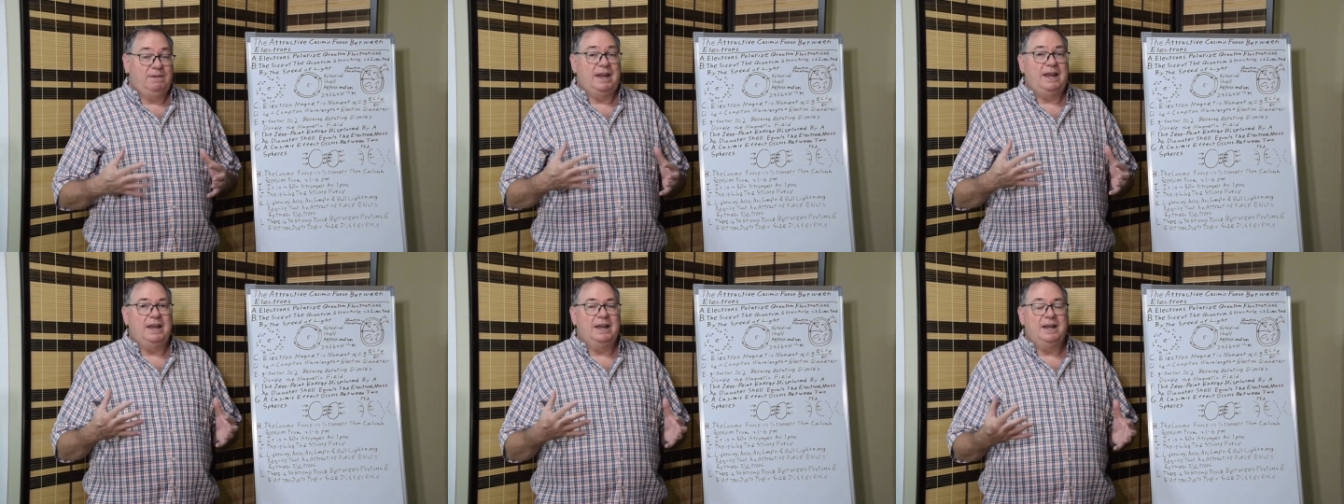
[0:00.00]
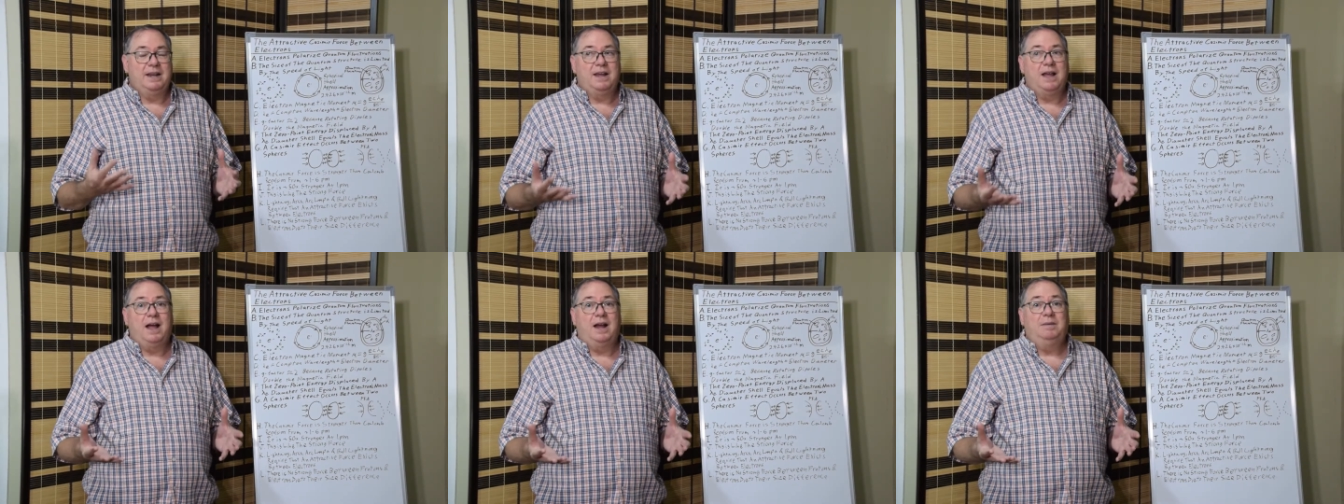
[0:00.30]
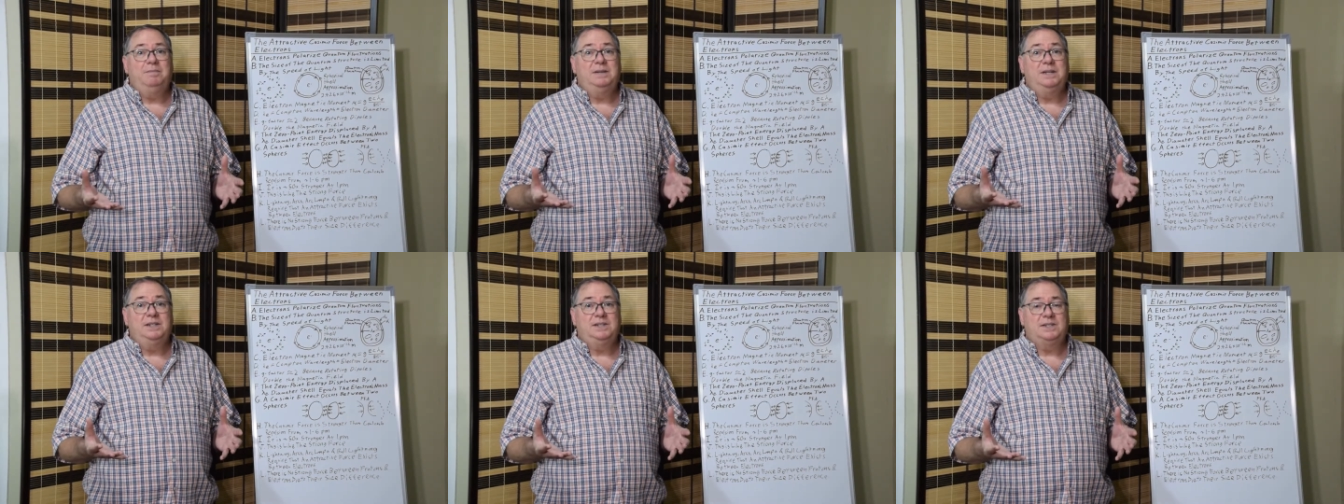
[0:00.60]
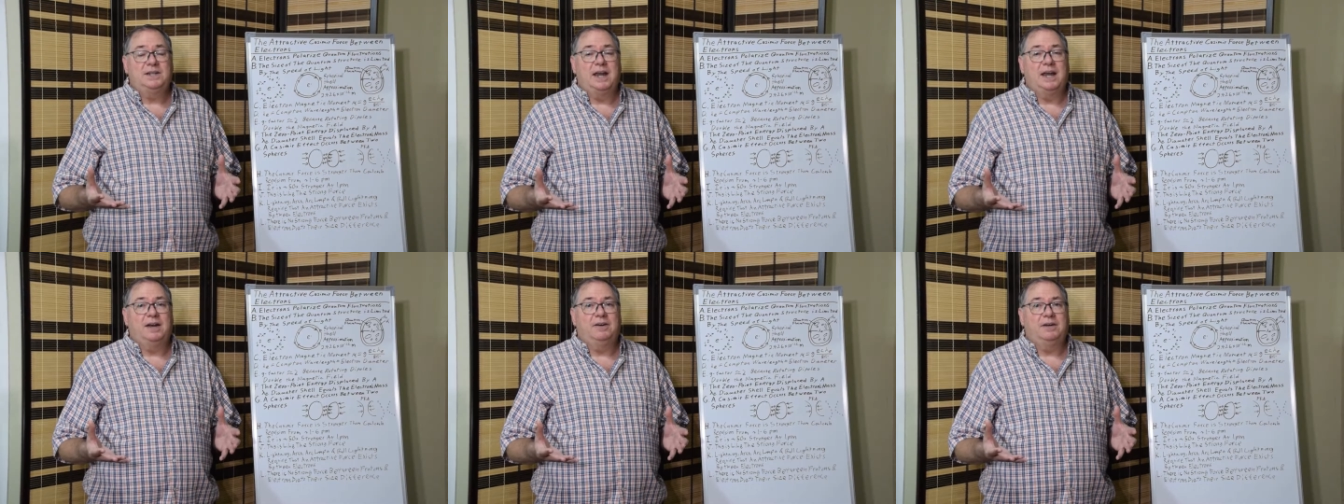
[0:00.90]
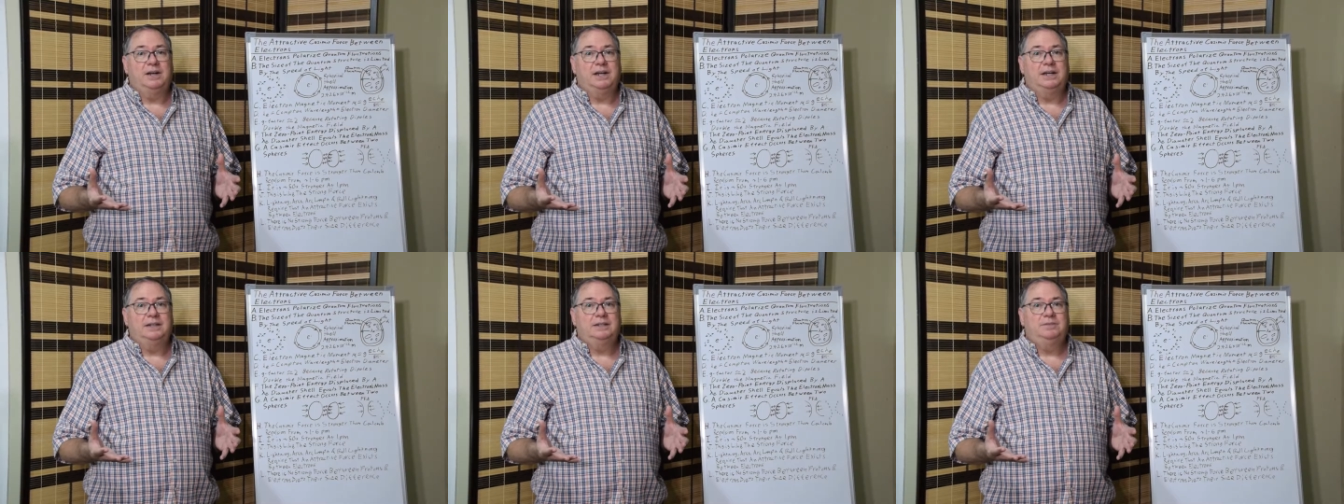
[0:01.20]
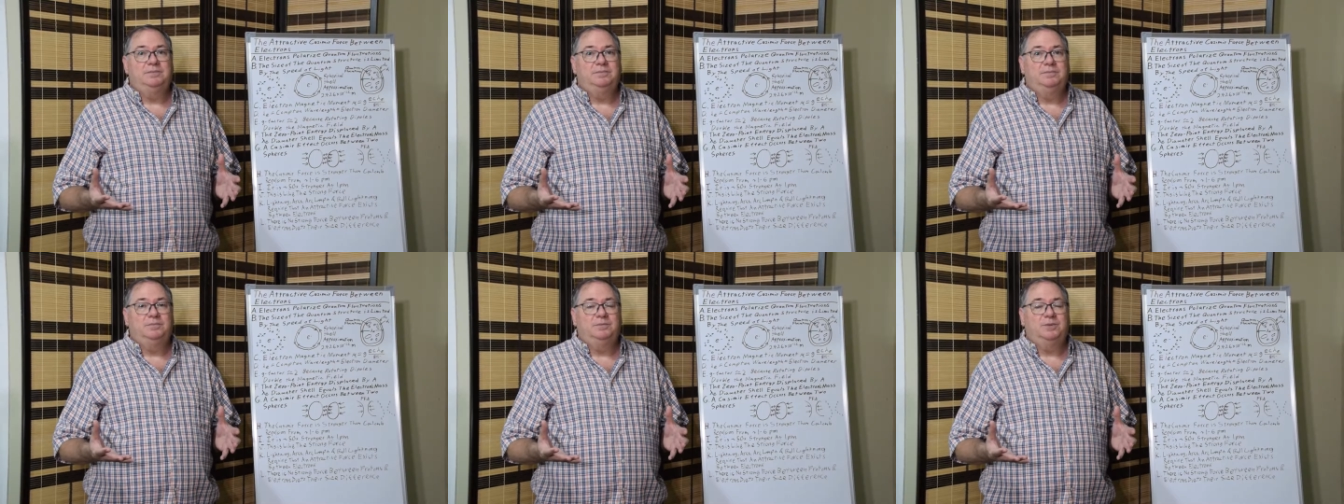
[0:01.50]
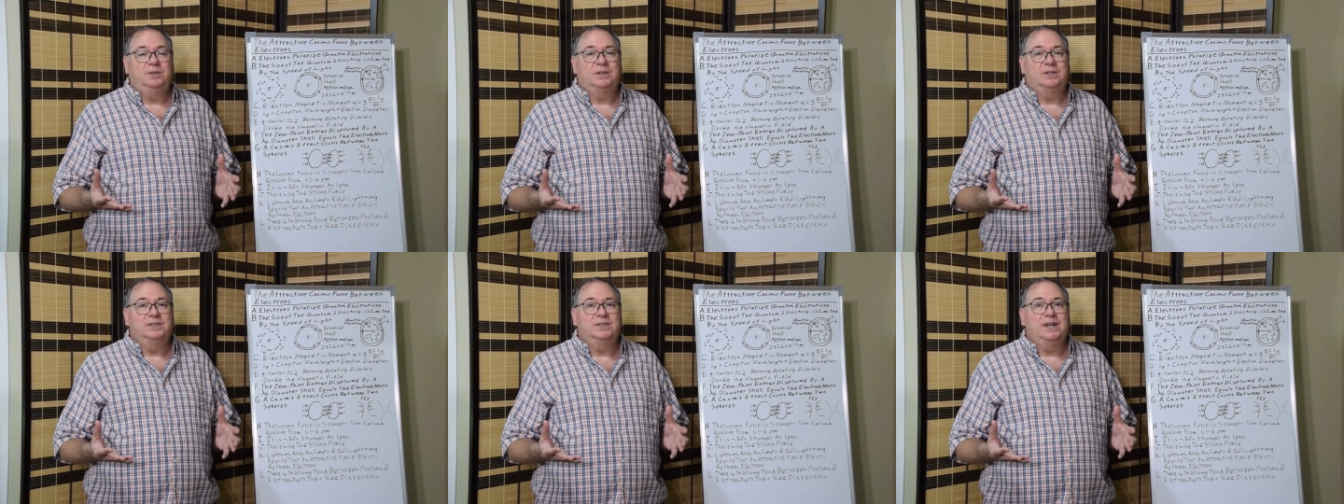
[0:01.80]
in Compton scattering,
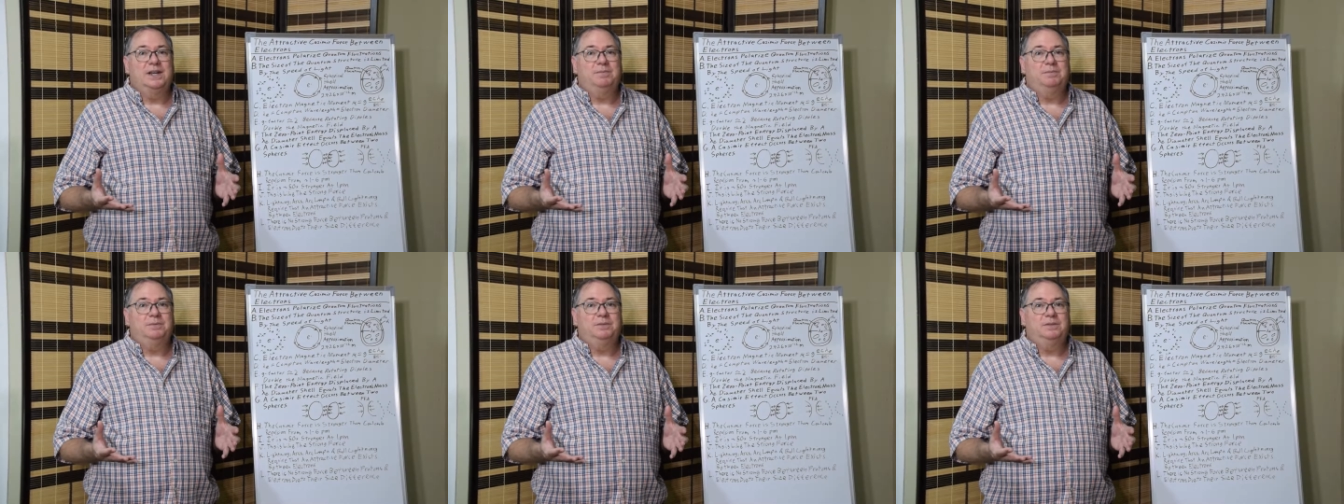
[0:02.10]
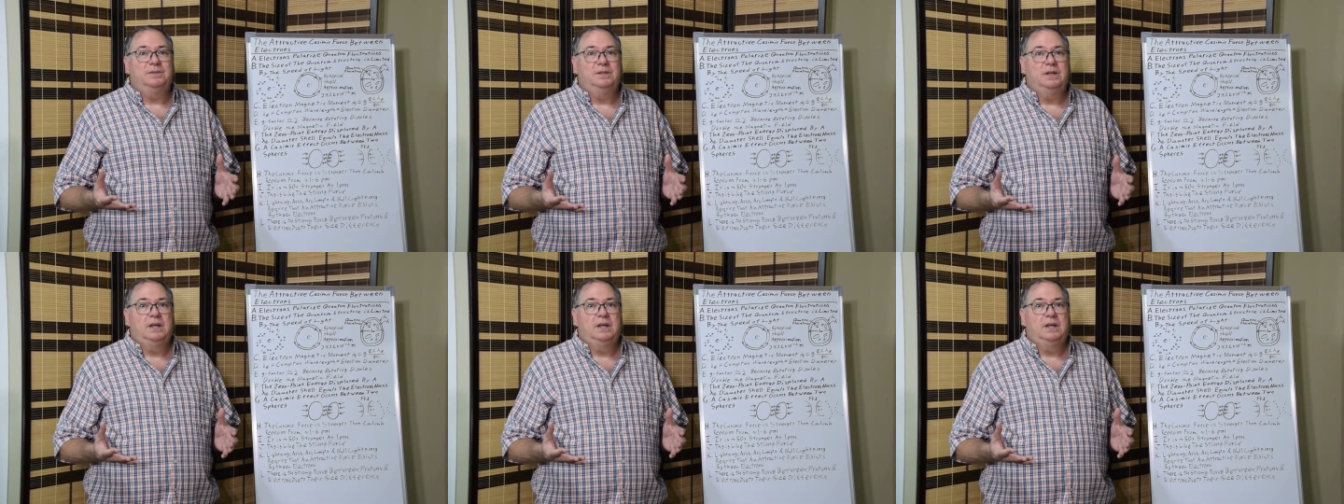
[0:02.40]
for example.